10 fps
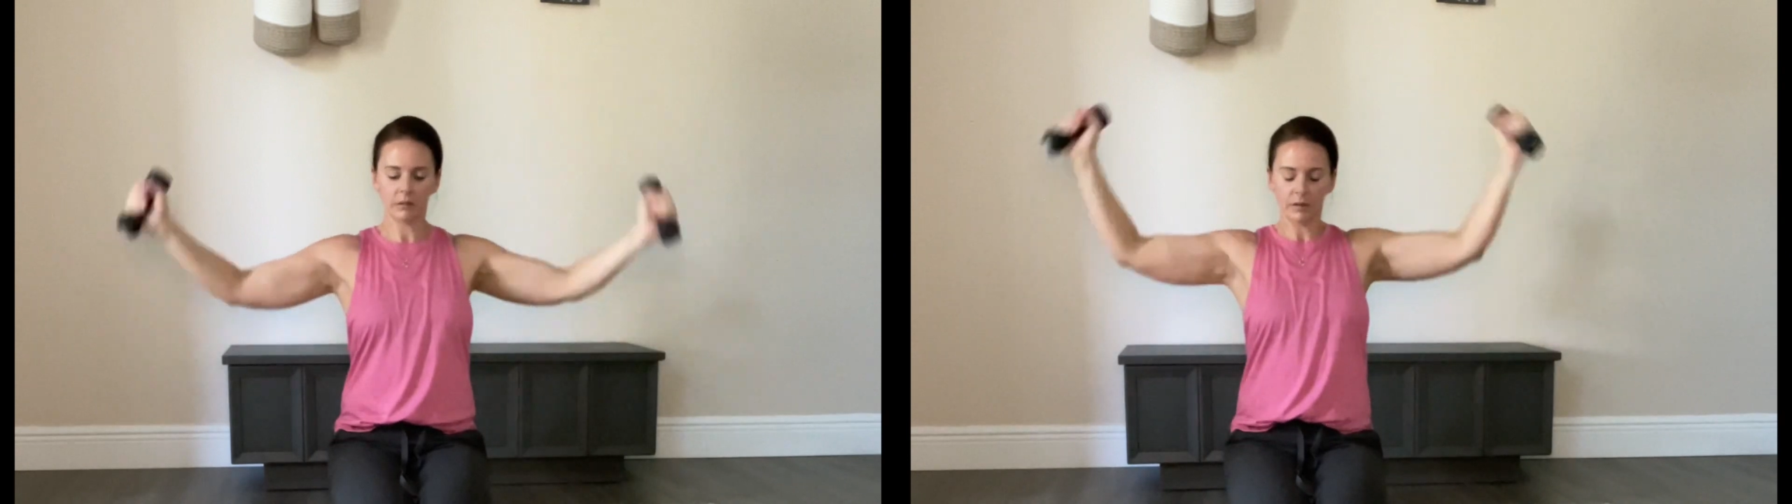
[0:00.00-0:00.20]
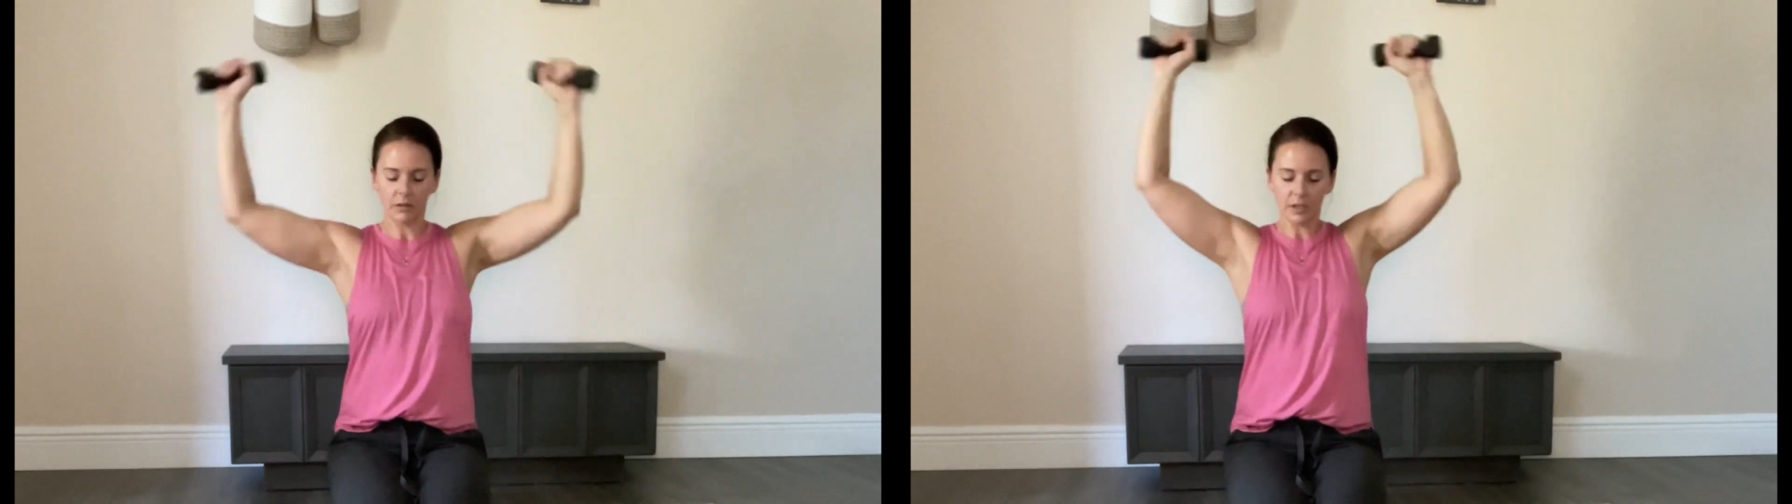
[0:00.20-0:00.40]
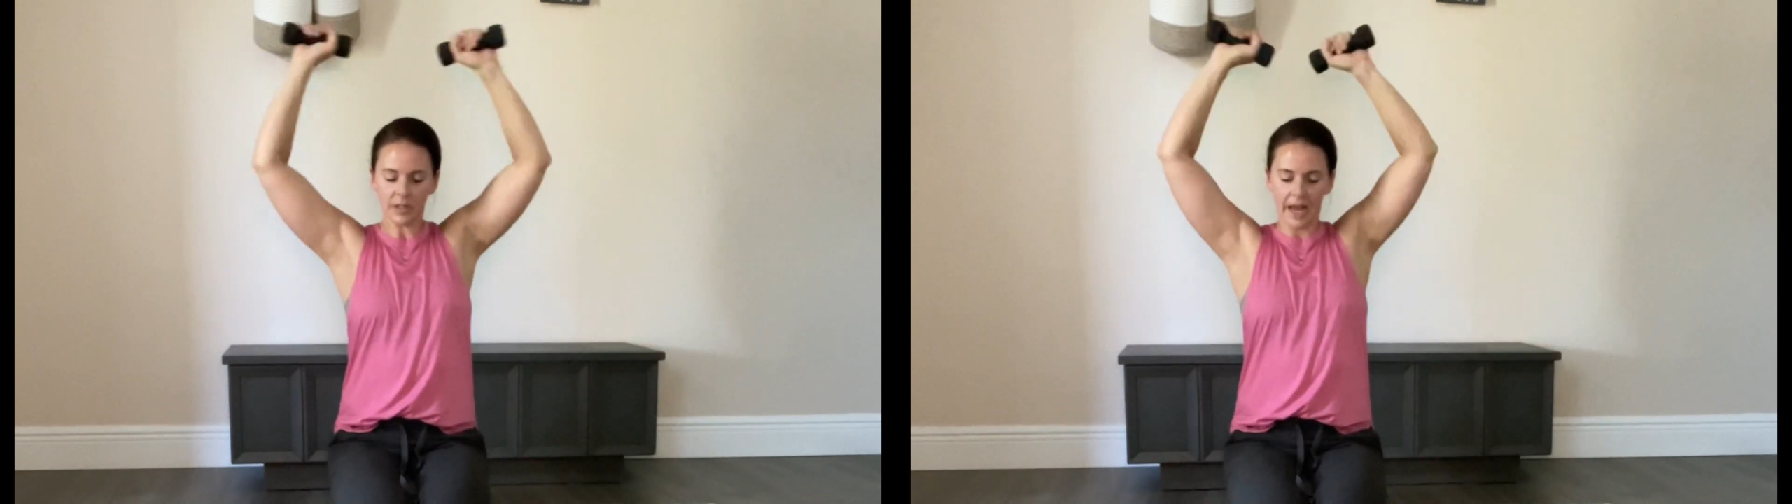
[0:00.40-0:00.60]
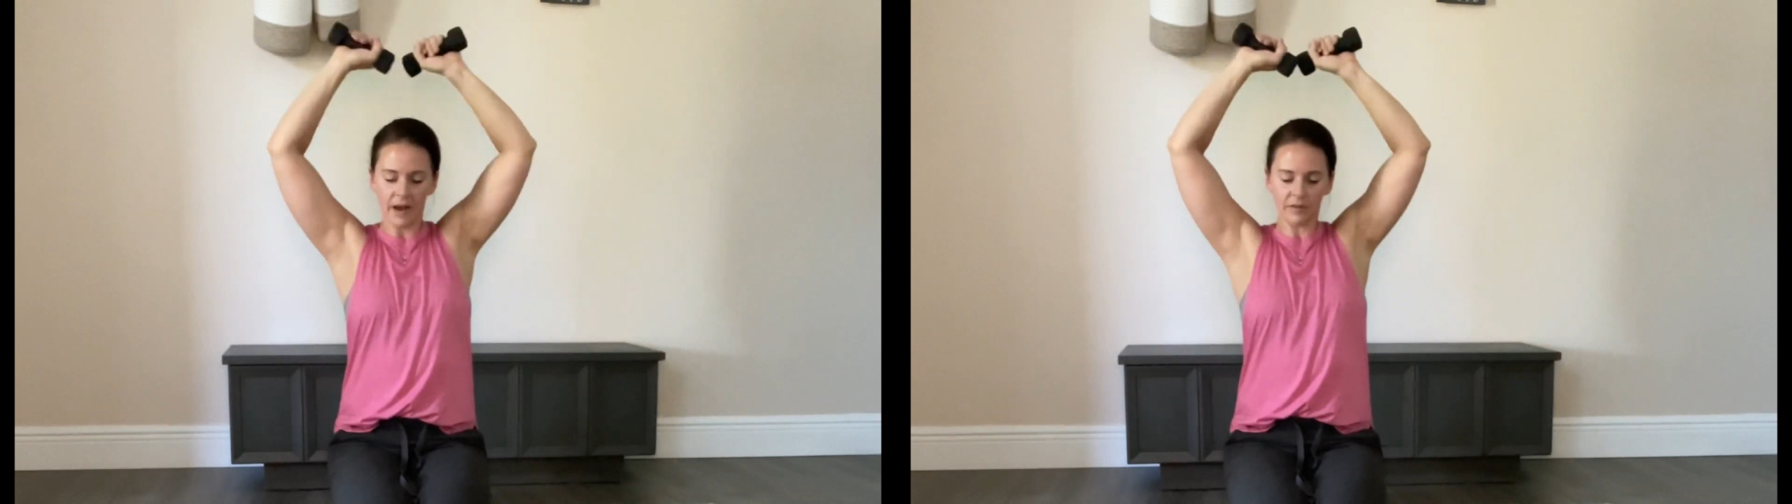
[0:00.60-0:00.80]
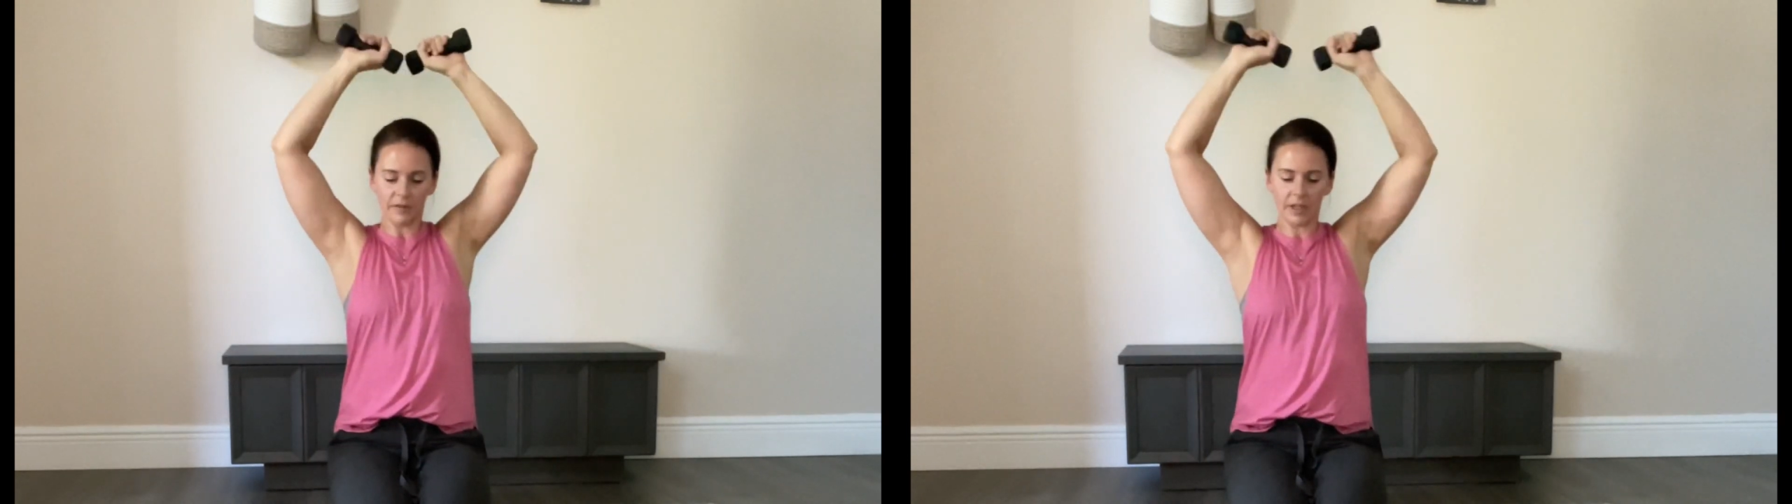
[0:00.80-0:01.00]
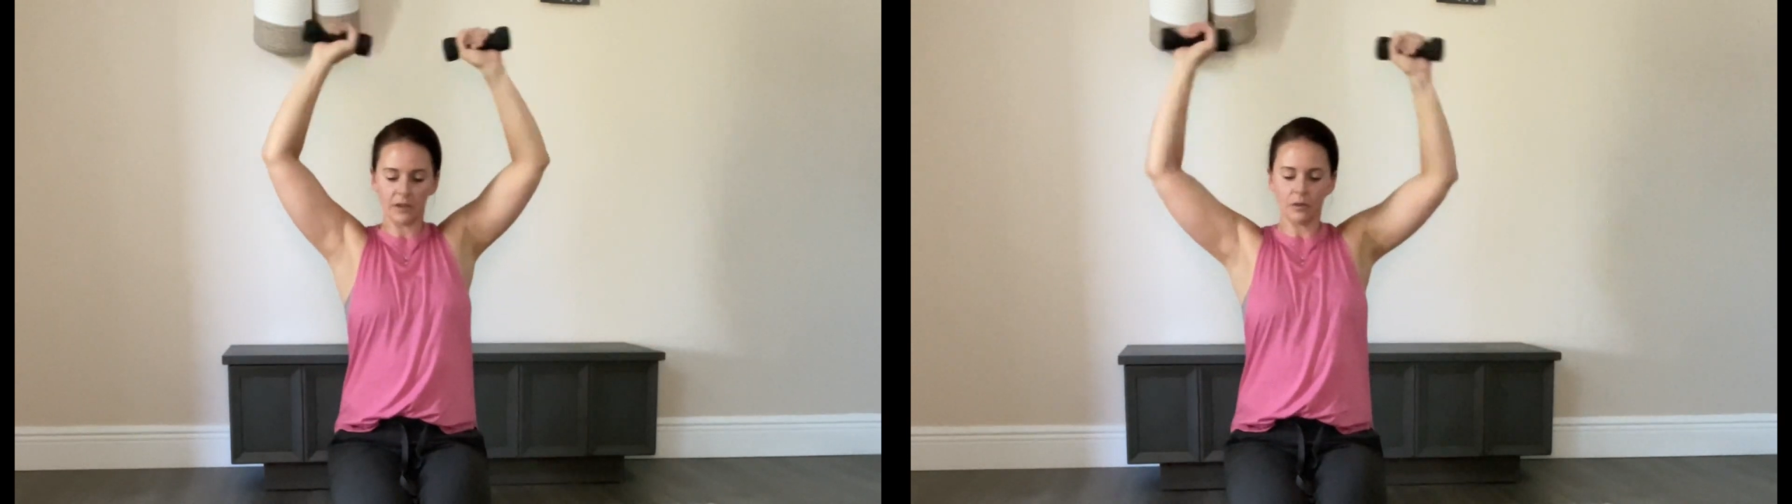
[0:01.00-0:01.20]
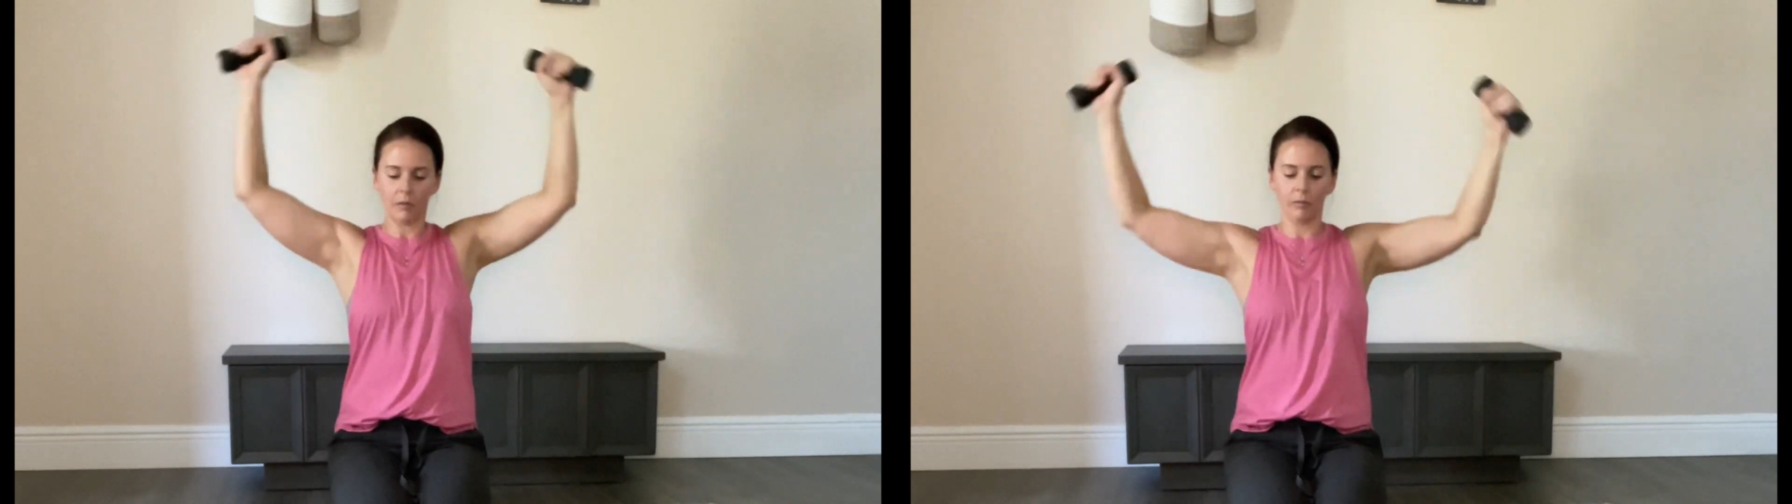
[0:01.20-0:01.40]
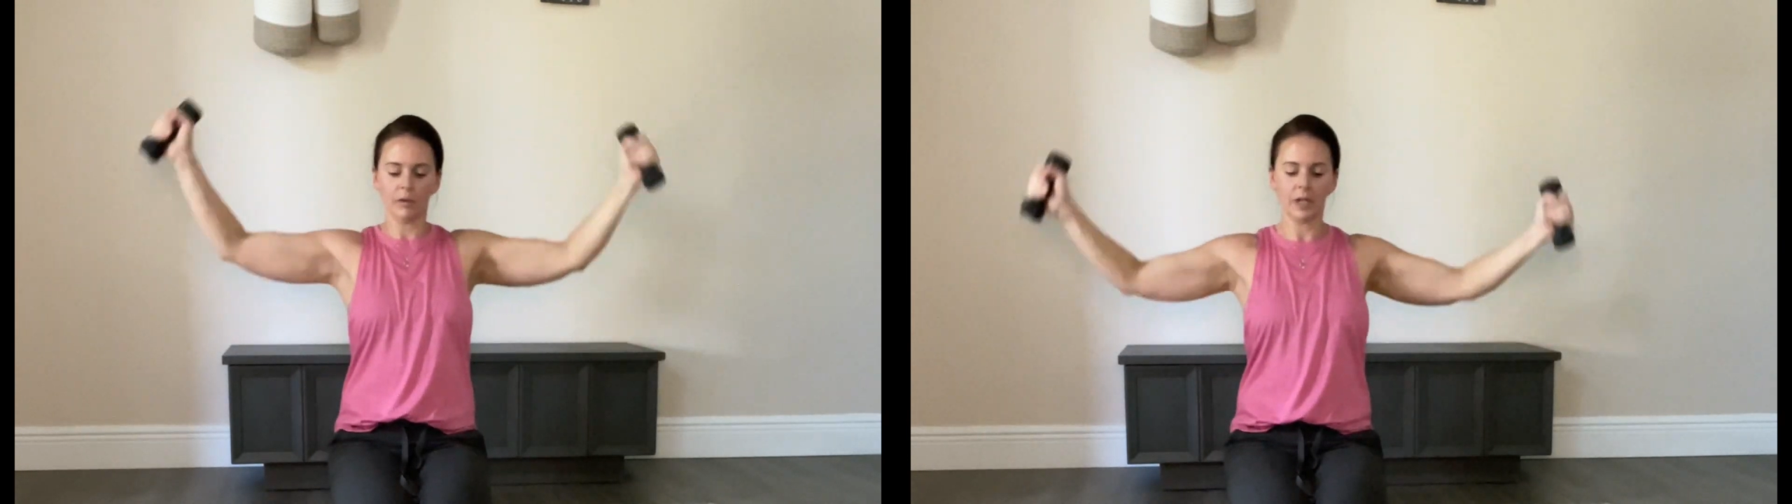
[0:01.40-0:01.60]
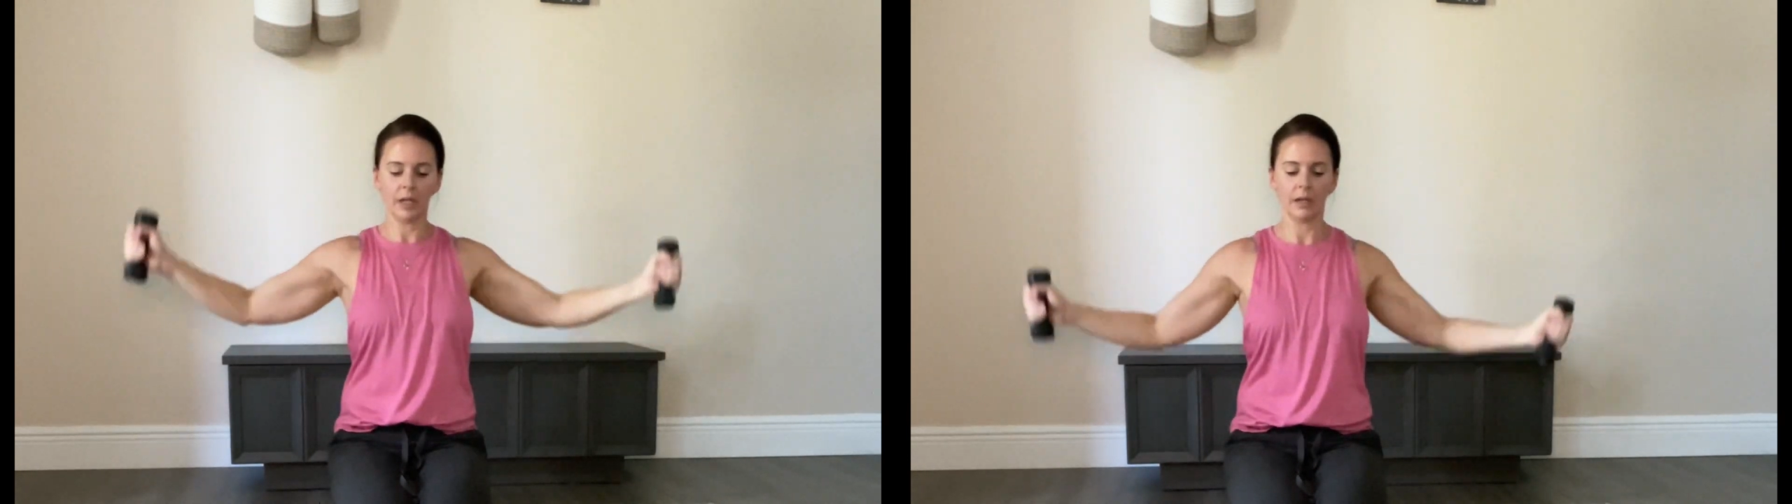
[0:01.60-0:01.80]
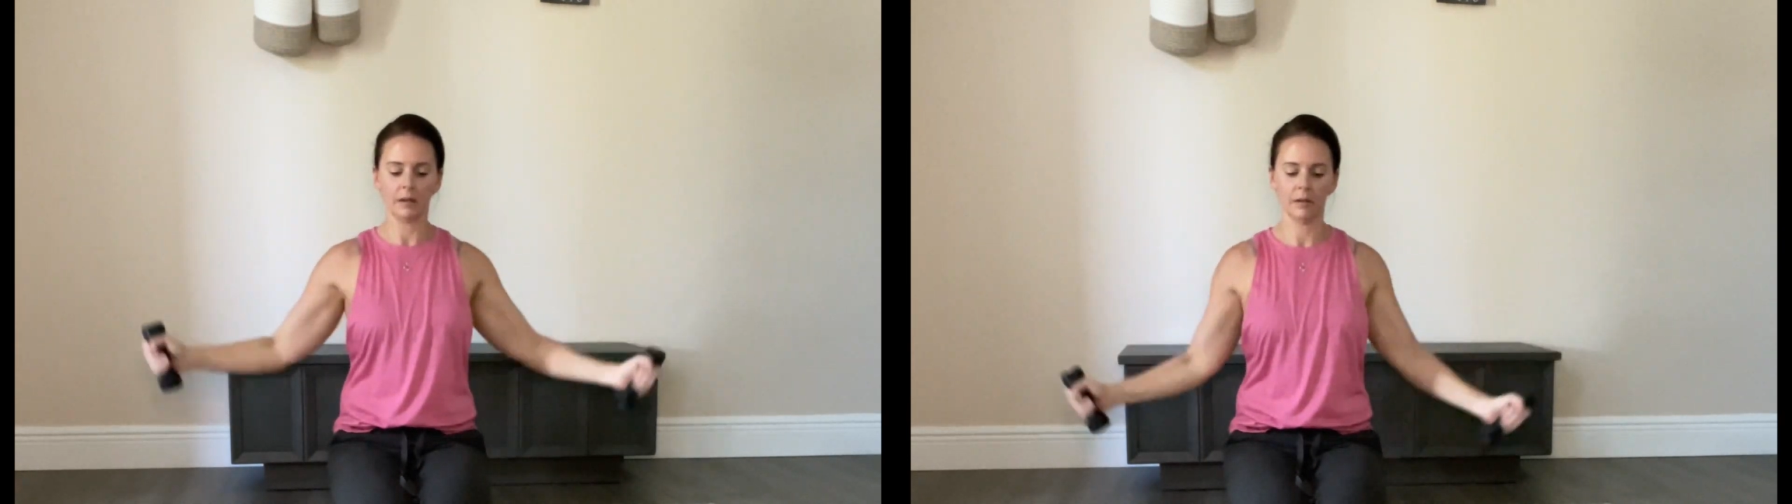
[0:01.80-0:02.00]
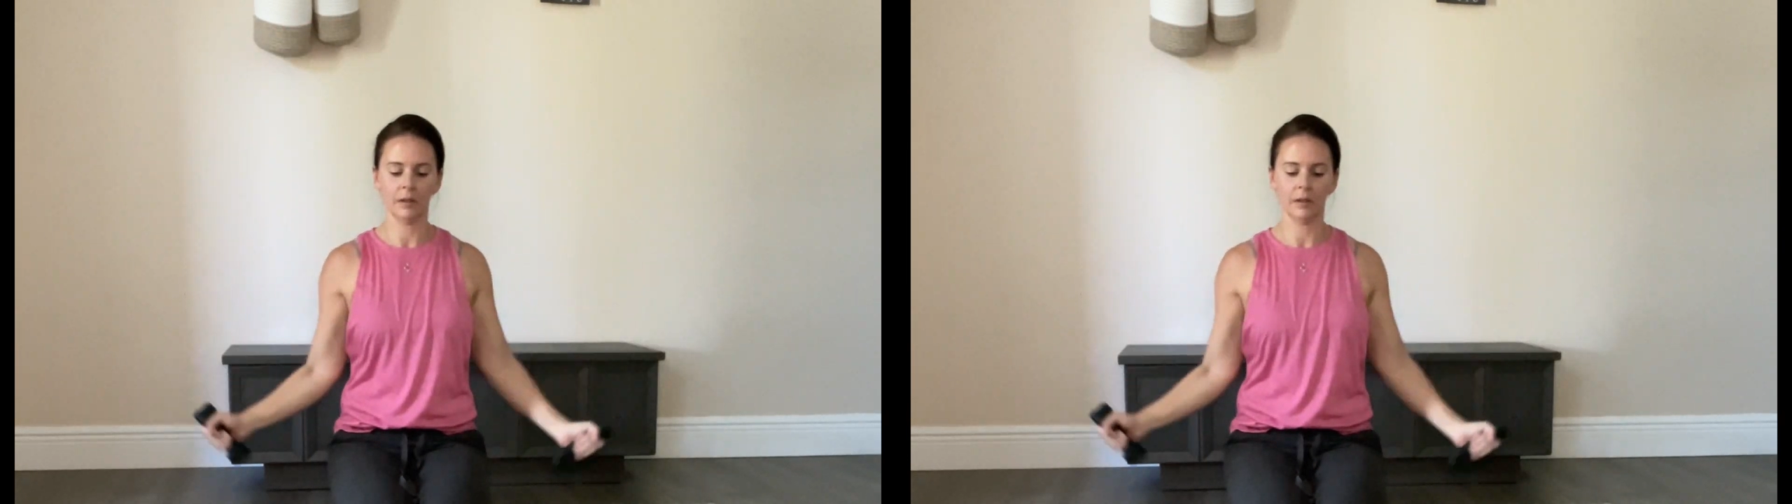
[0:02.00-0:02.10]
or just half of it and do 3,